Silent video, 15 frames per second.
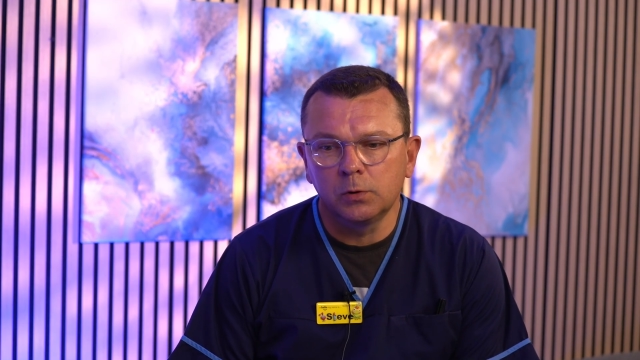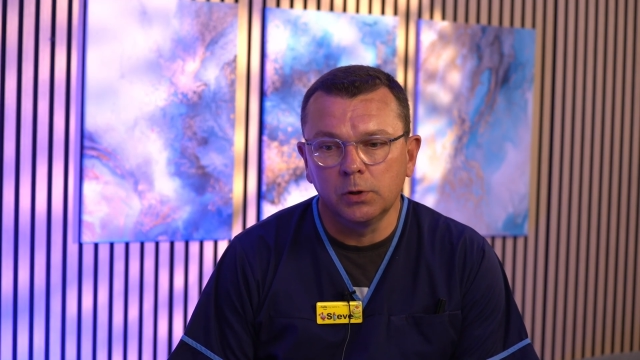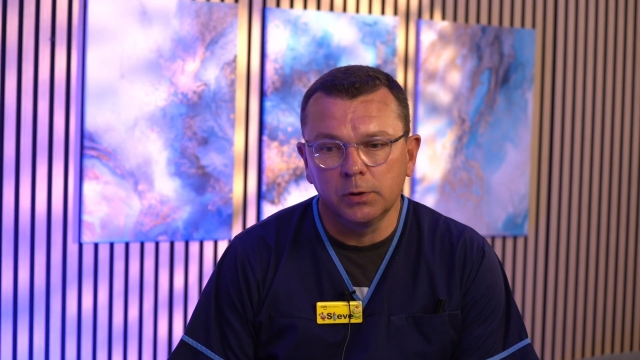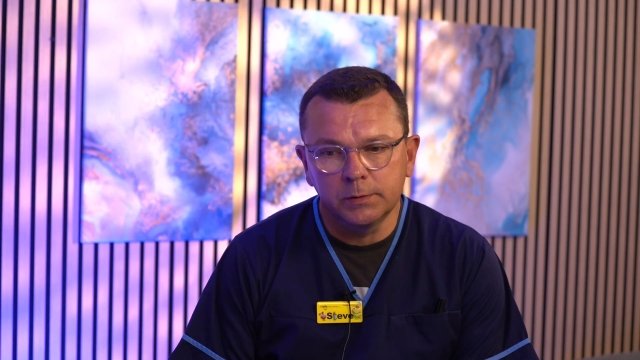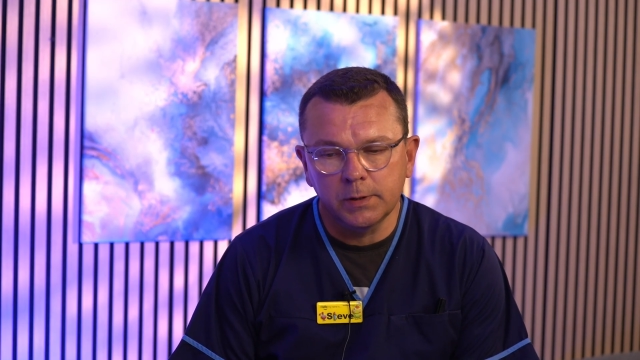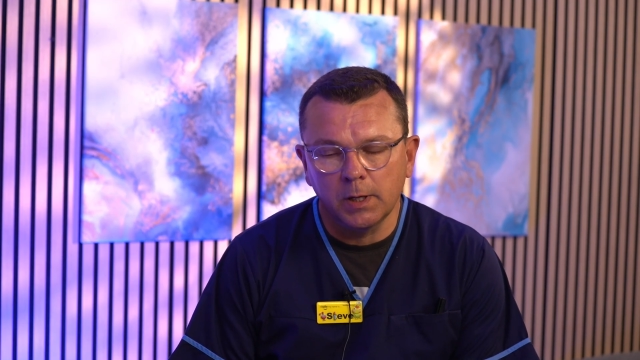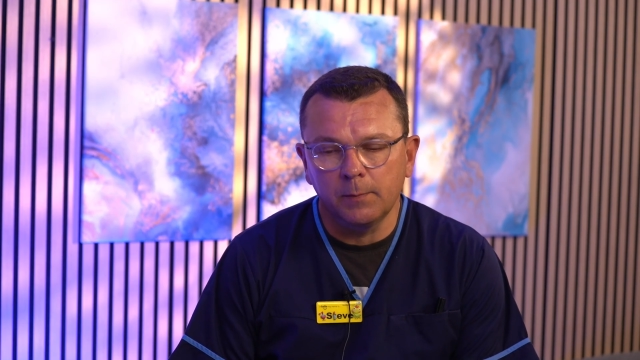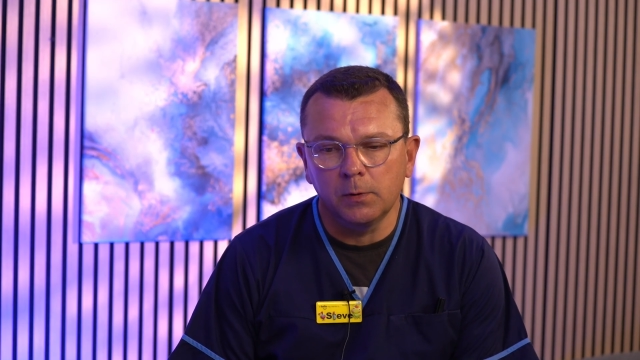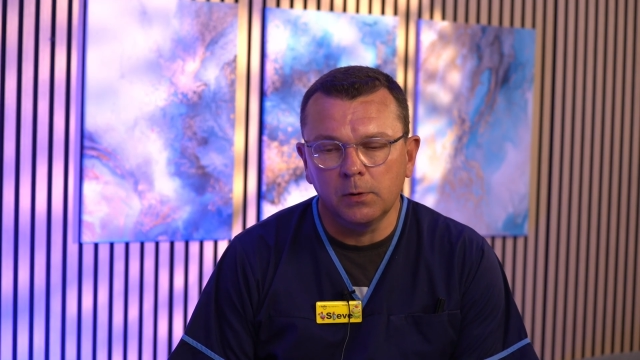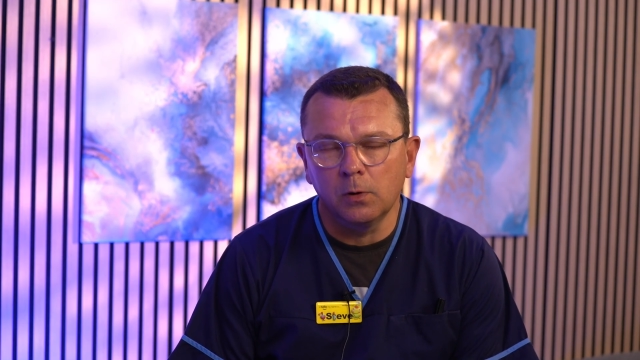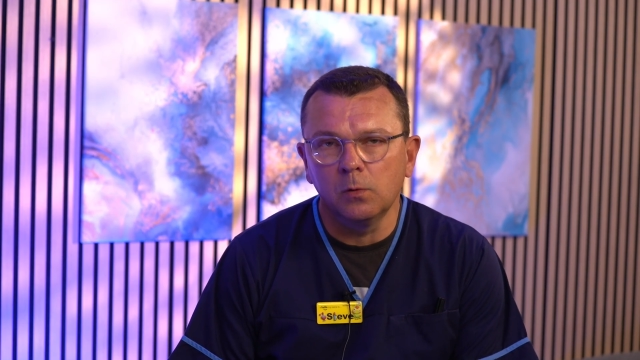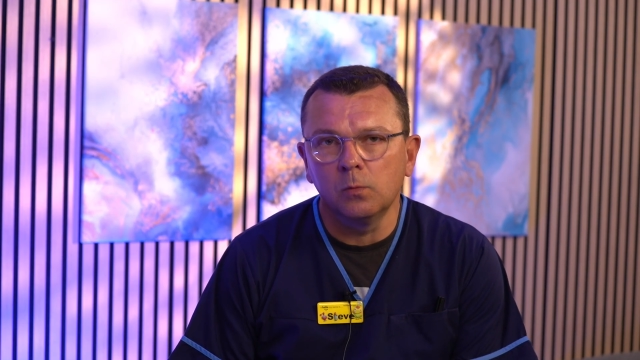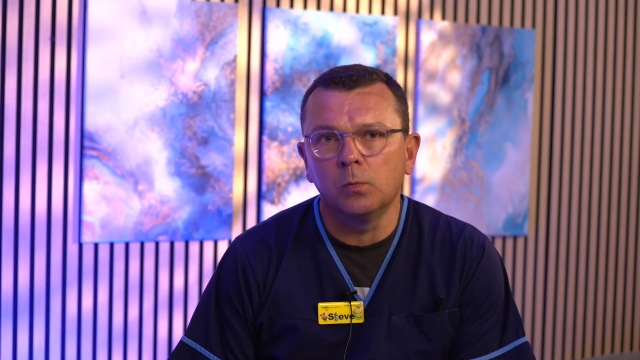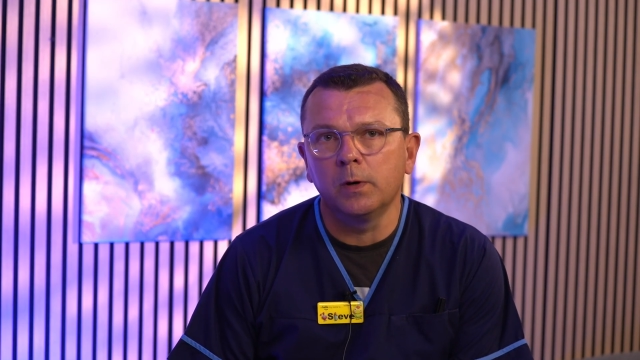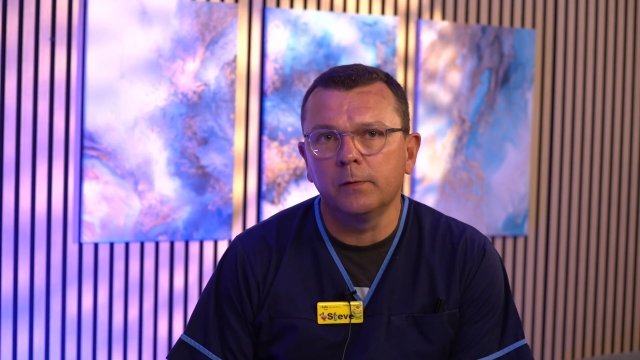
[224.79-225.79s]
could come
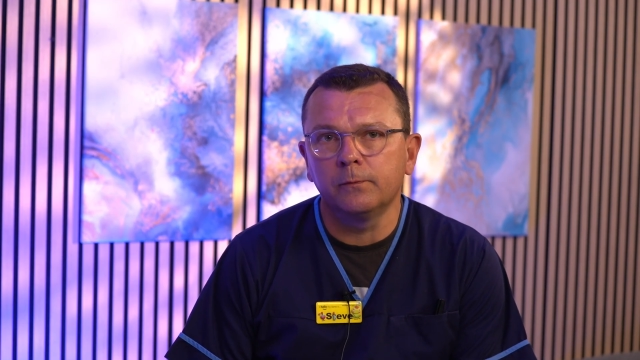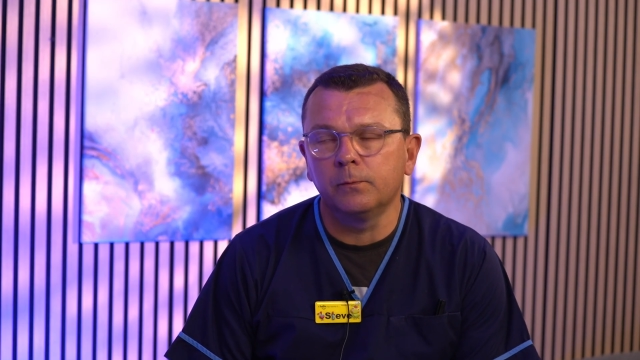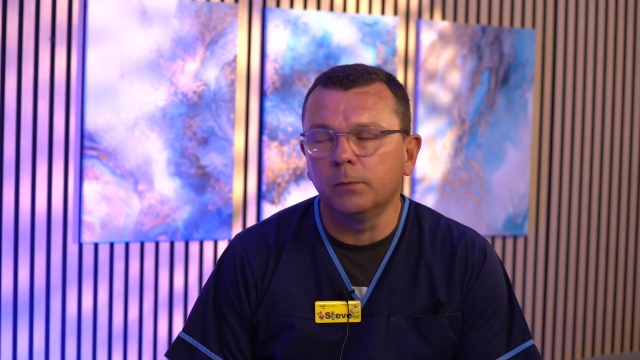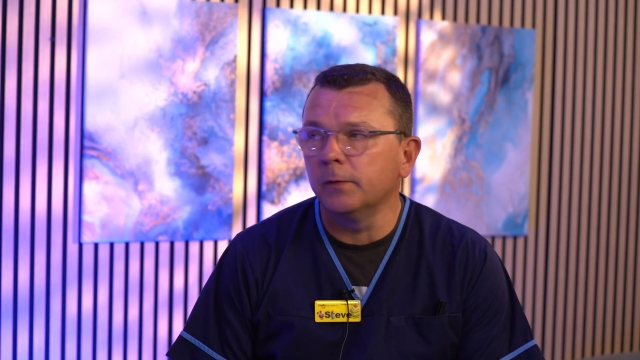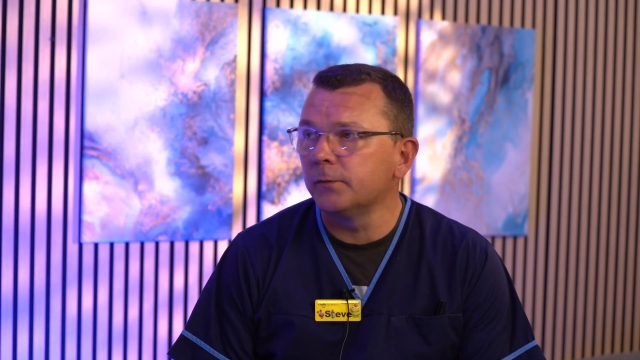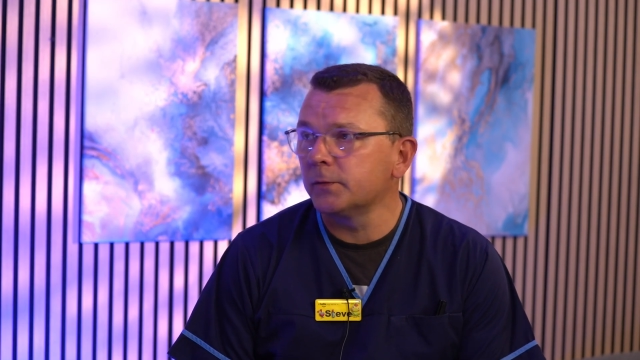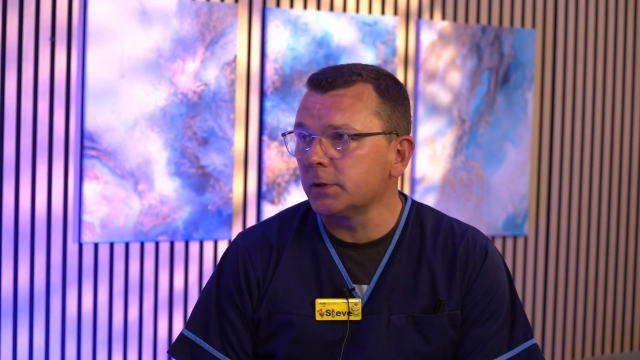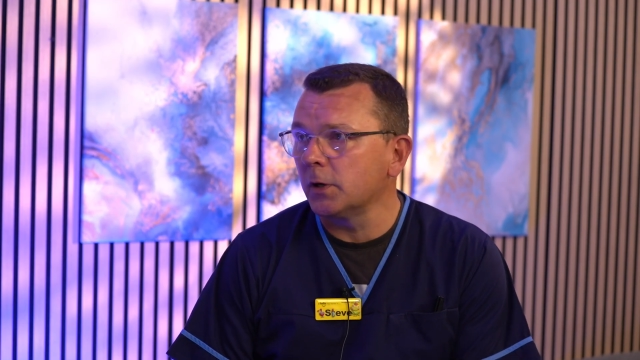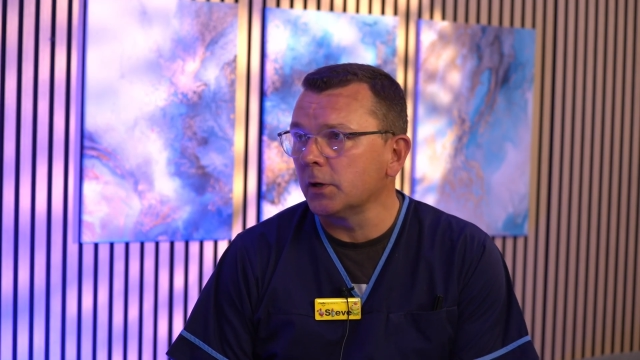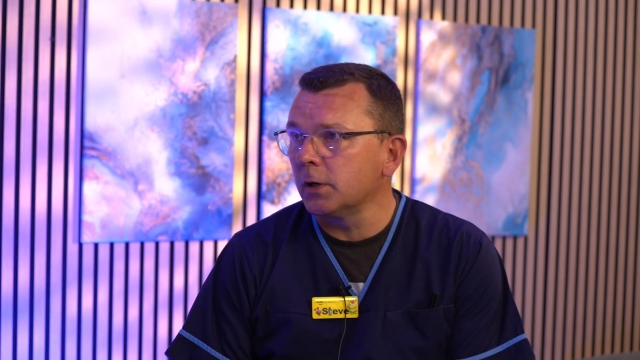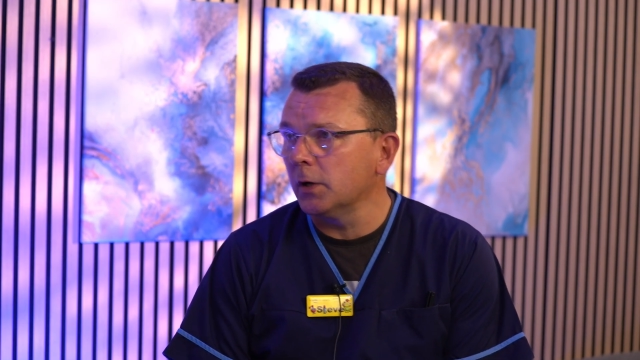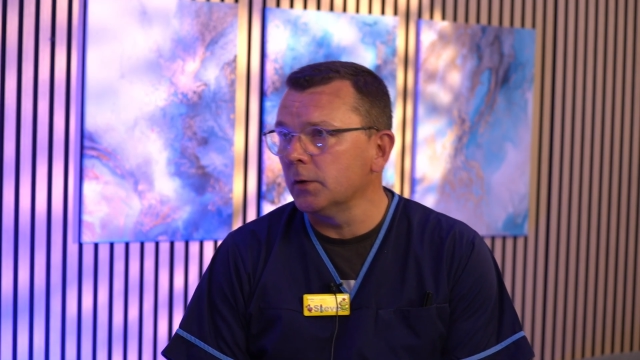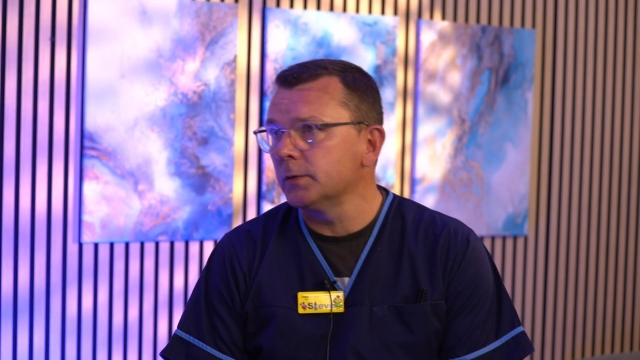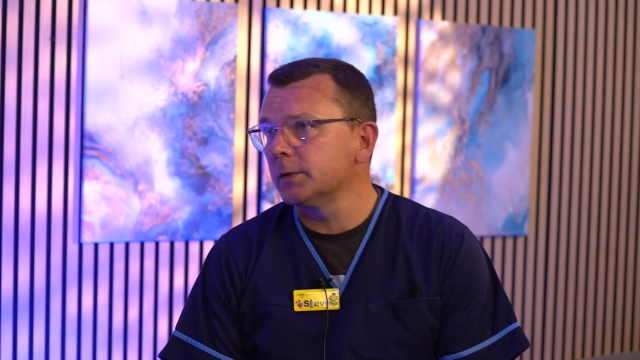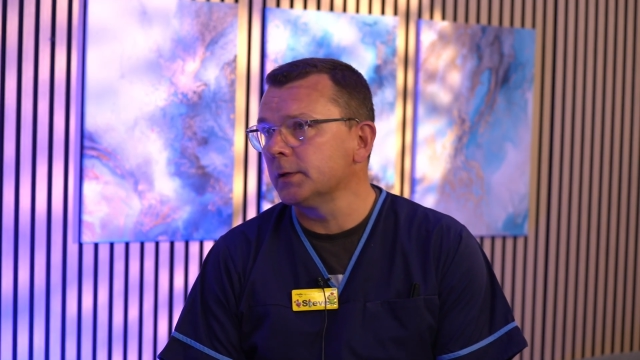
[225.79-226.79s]
along with
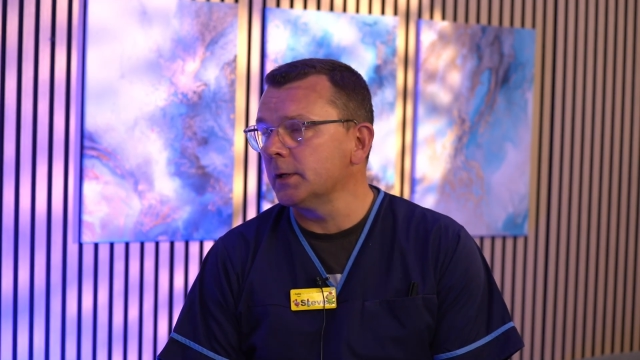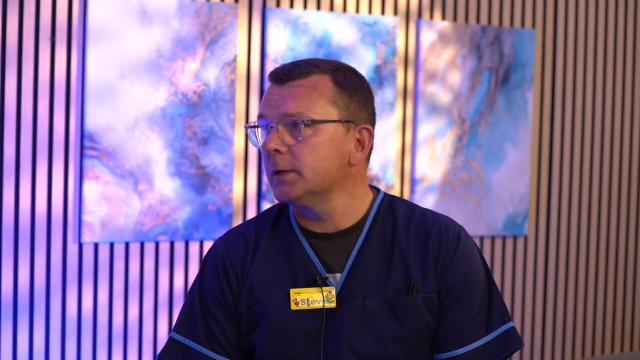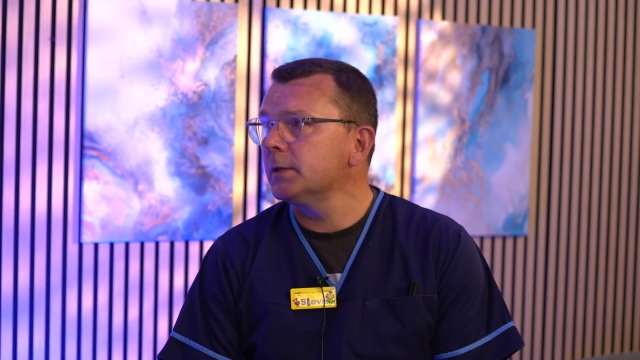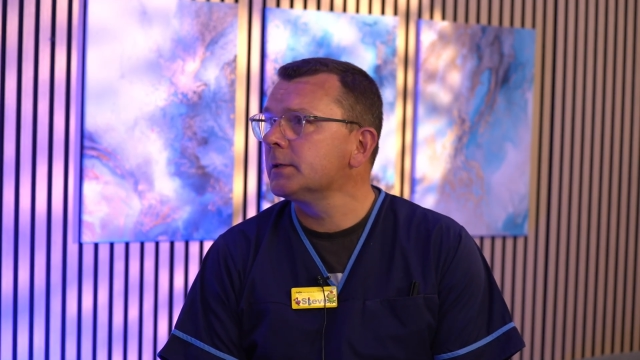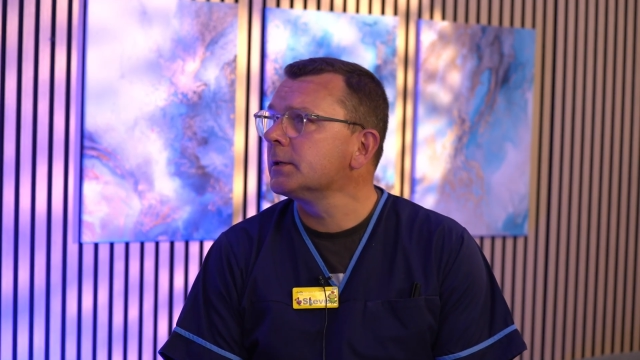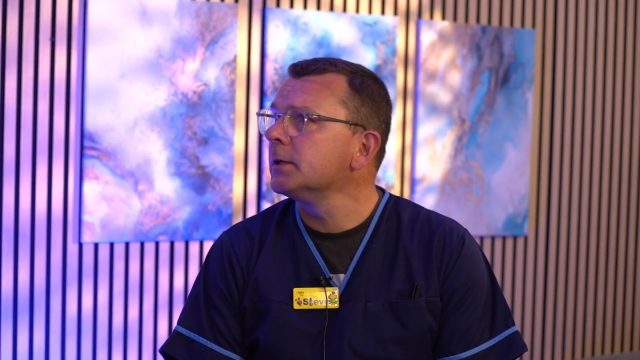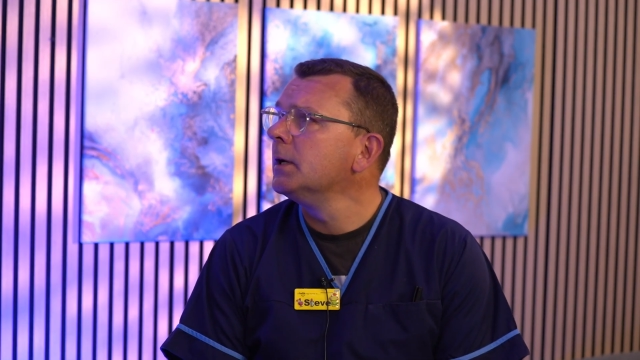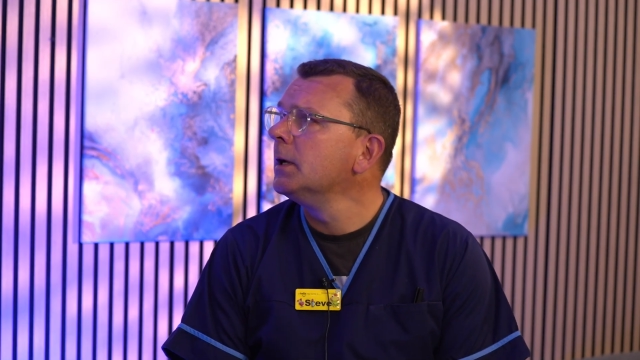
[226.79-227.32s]
psychosis